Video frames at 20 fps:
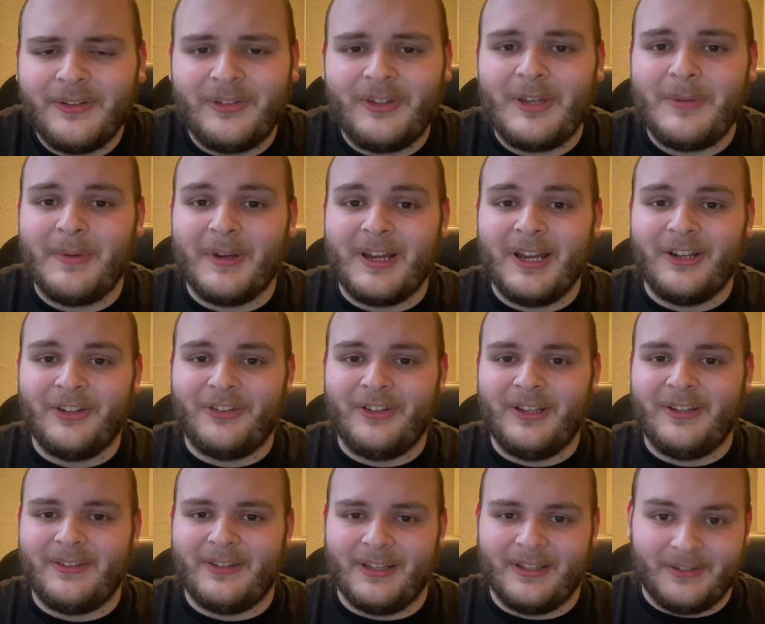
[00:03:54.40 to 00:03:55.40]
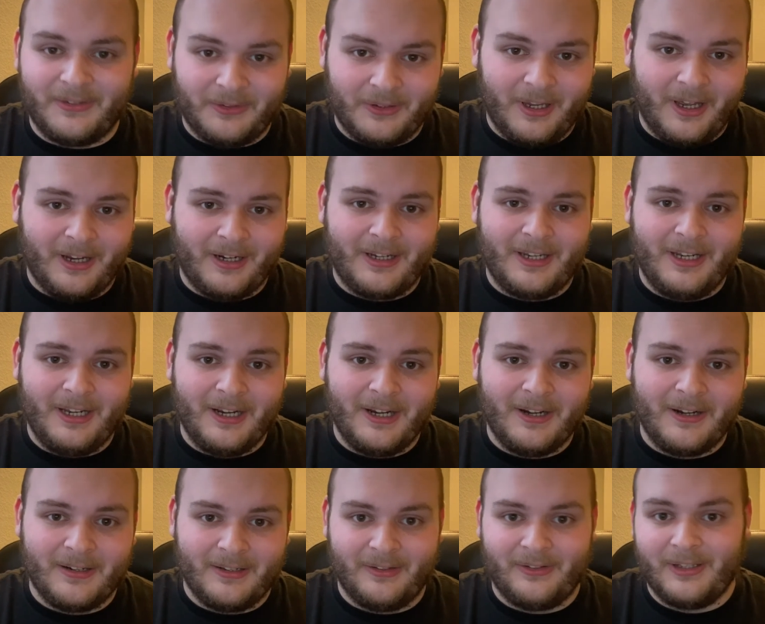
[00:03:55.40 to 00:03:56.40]
See, because she said sock
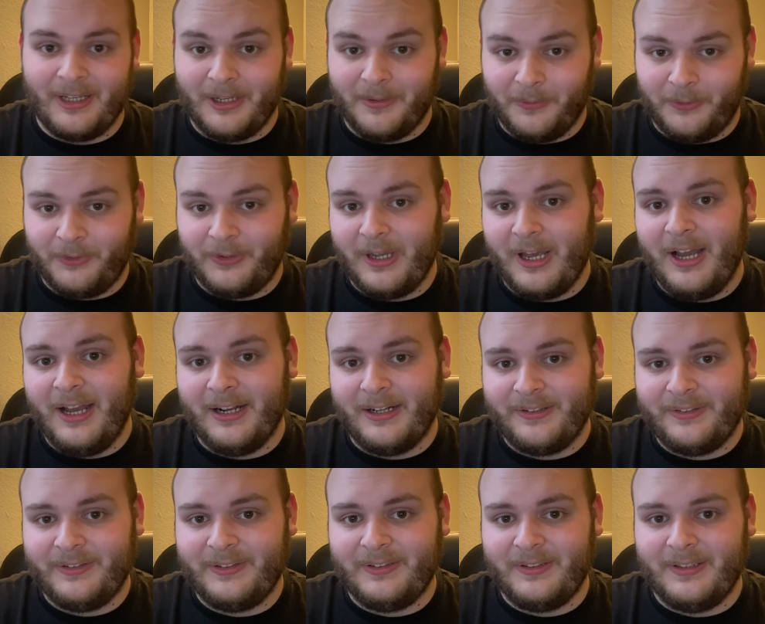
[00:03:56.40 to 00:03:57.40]
here instead of socks.